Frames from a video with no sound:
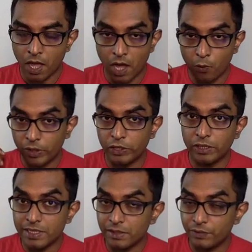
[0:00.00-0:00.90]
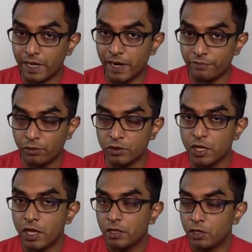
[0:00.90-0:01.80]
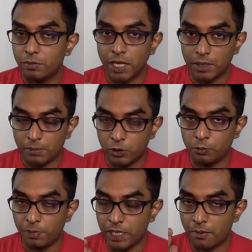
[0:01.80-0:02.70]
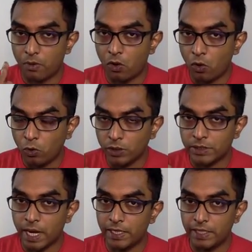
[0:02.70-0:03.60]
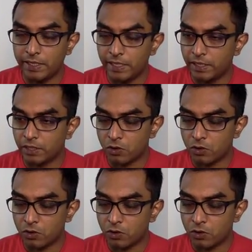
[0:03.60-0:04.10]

when you listen with headphones, you'll be able to pick up all the tiny details,